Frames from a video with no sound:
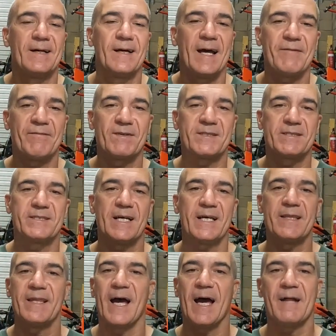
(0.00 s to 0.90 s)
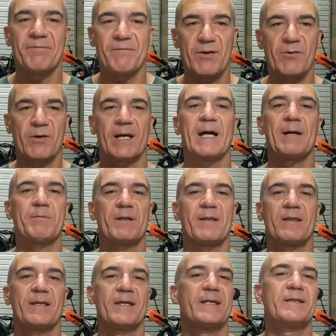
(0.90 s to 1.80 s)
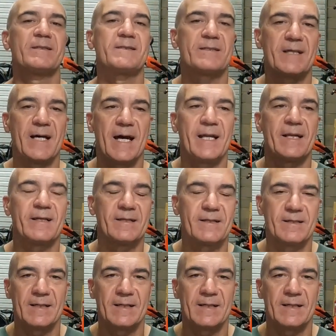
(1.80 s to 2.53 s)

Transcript: having said that, there are a couple of things that